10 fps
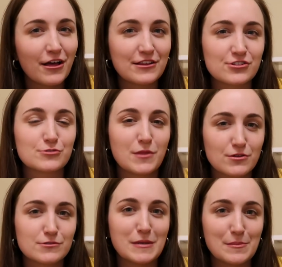How like there's
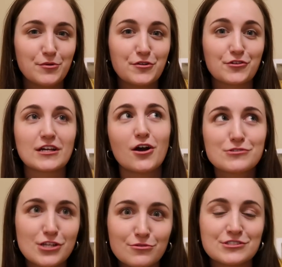those people, they're like,
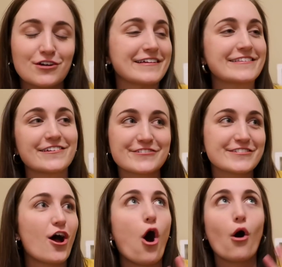oh, so-and-so, like they're
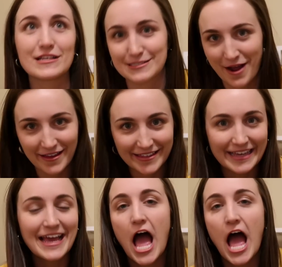just always smiling.